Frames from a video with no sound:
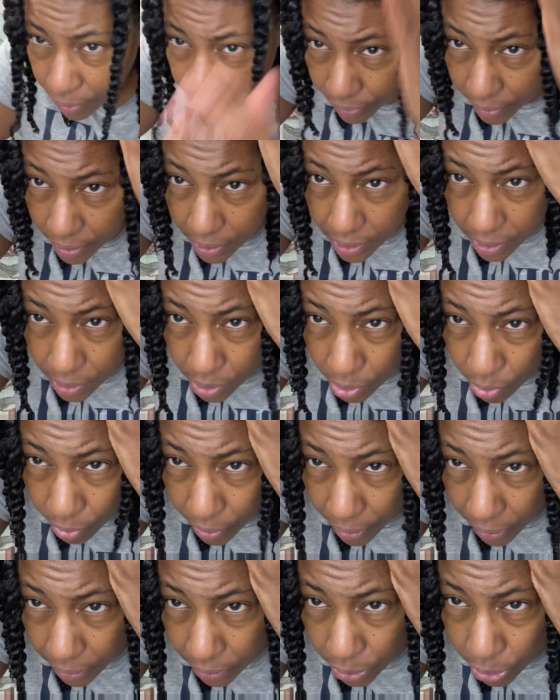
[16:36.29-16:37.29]
this is
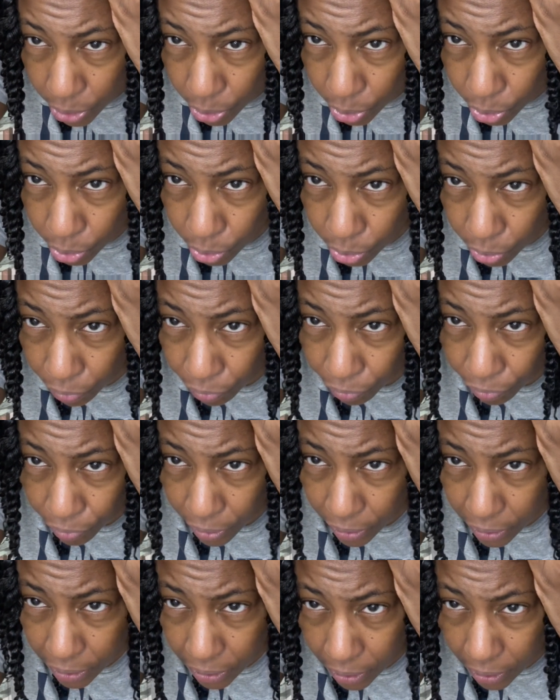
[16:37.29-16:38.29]
going to
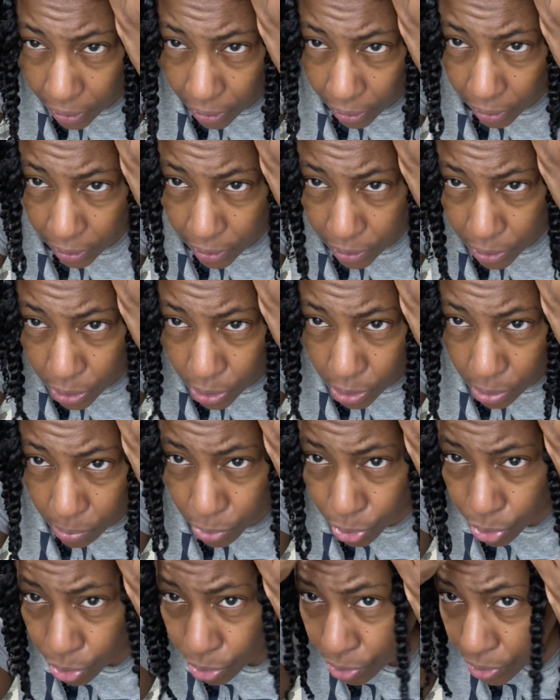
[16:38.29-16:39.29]
really
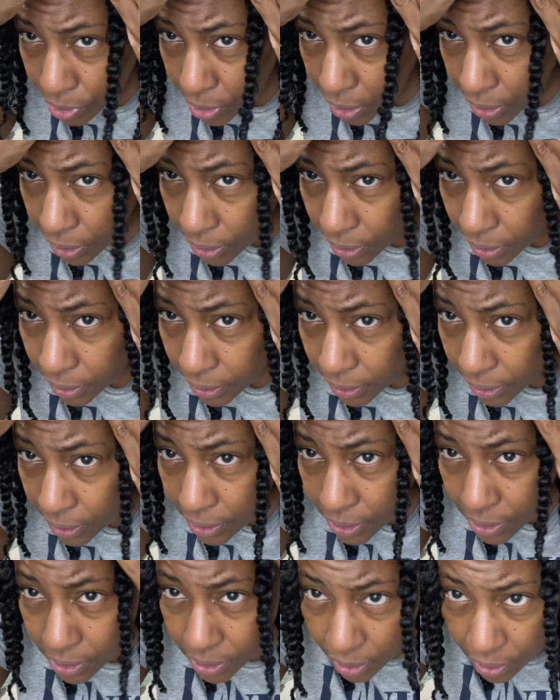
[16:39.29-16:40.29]
smooth
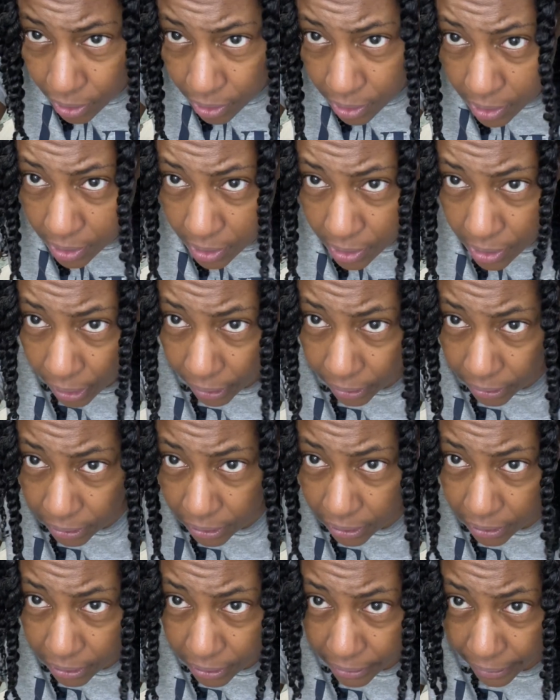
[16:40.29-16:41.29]
this
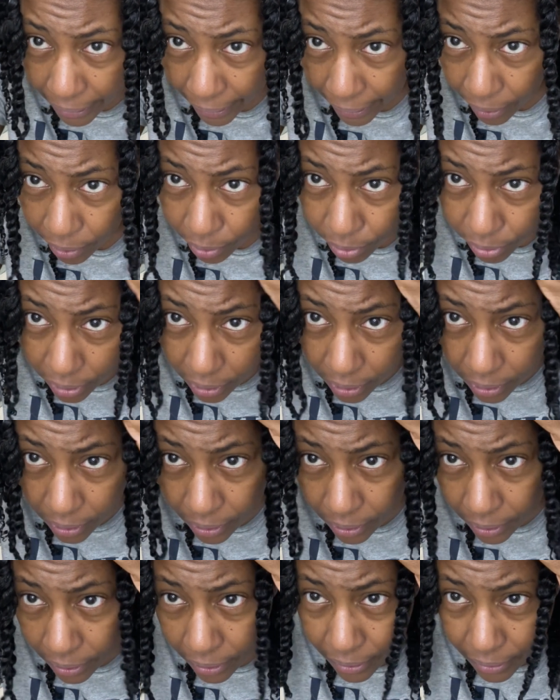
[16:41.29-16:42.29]
section down
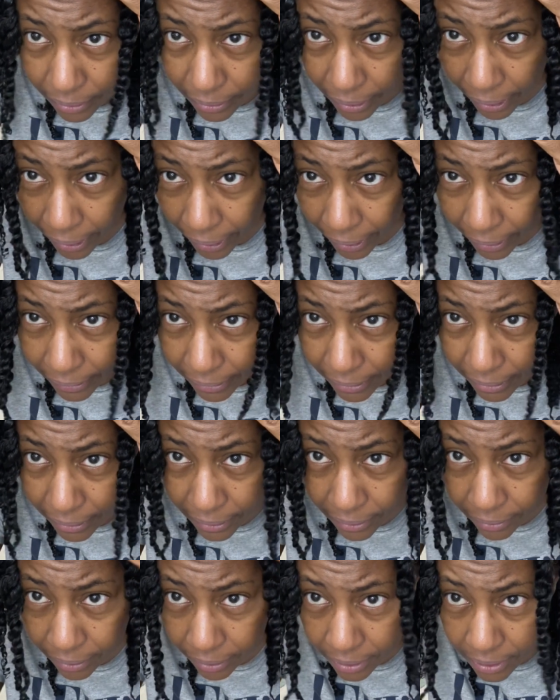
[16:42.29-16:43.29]
that
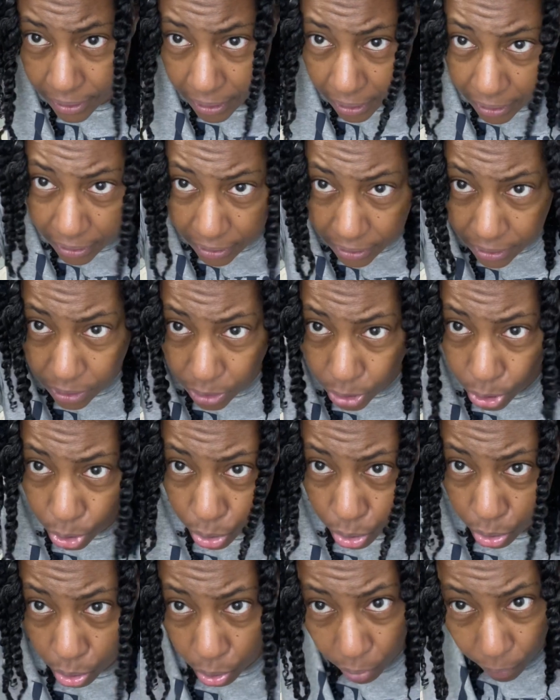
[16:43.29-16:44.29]
tends
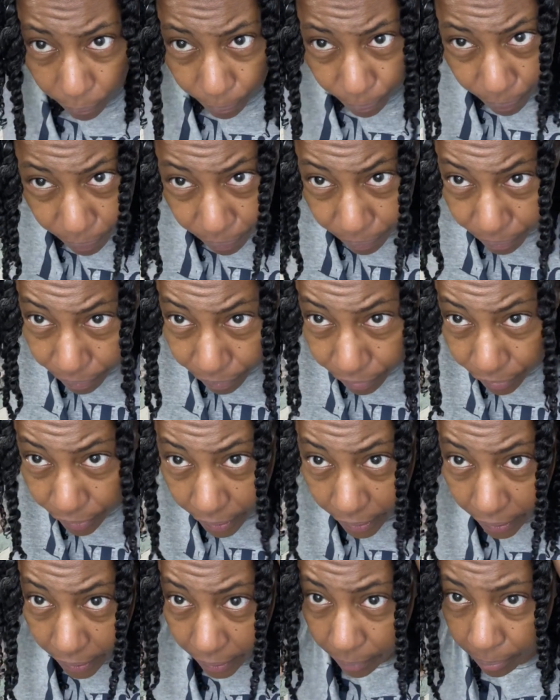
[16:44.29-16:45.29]
to
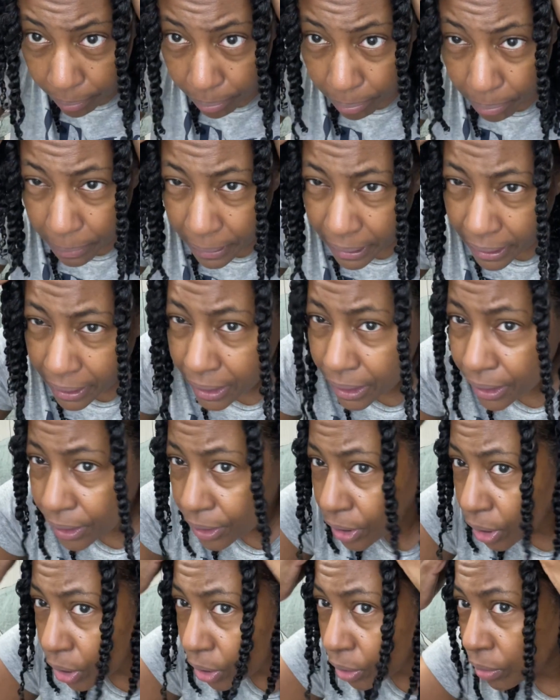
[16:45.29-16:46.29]
be, you
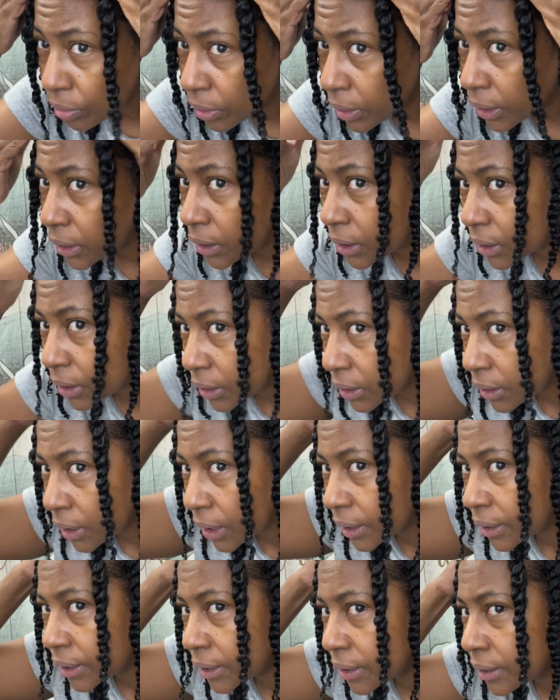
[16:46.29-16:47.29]
know,
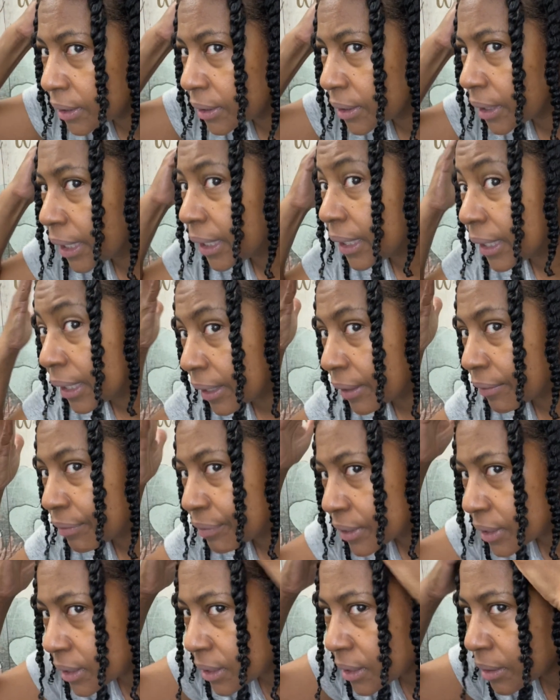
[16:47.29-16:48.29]
it
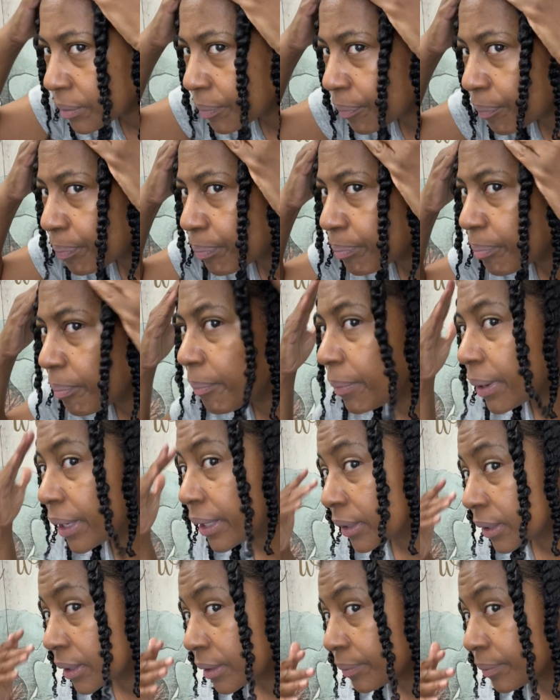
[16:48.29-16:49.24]
lifts. But